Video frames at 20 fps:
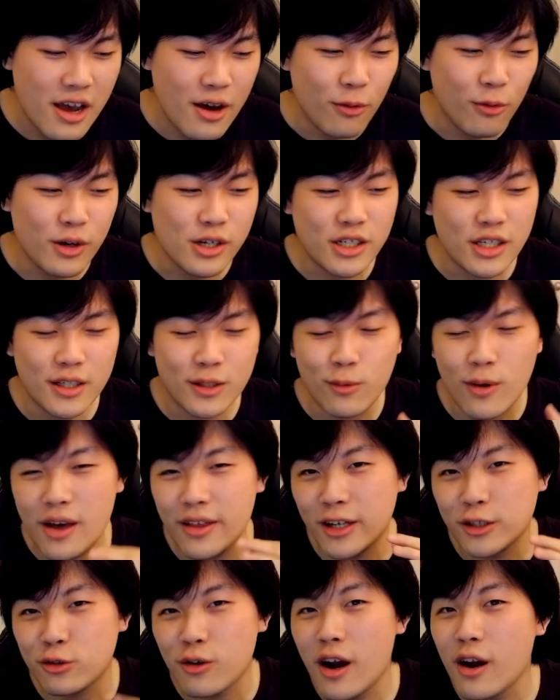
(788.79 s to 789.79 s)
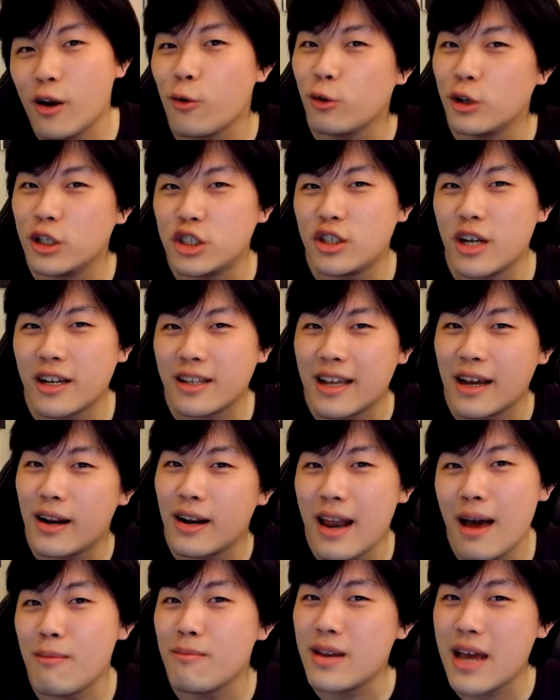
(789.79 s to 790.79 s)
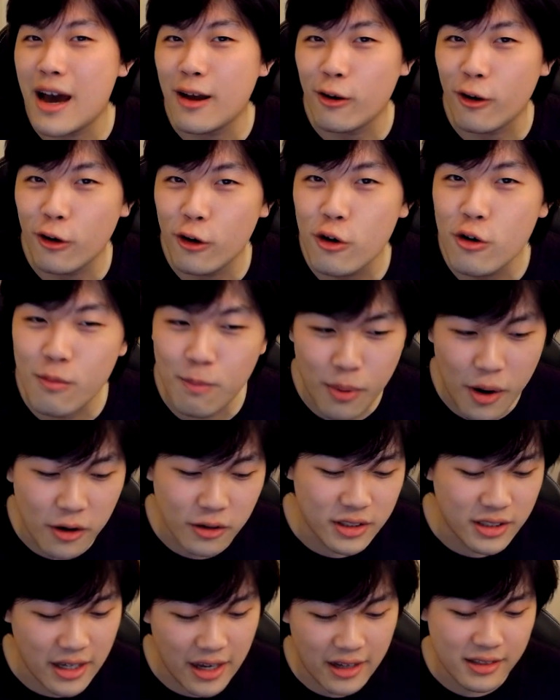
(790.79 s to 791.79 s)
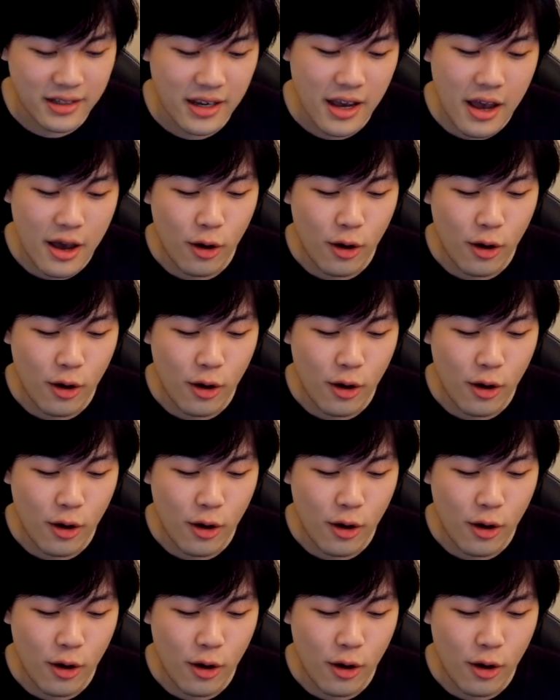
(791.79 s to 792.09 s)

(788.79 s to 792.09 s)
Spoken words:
which is where they're trying to restrict and clamp down on loot boxes.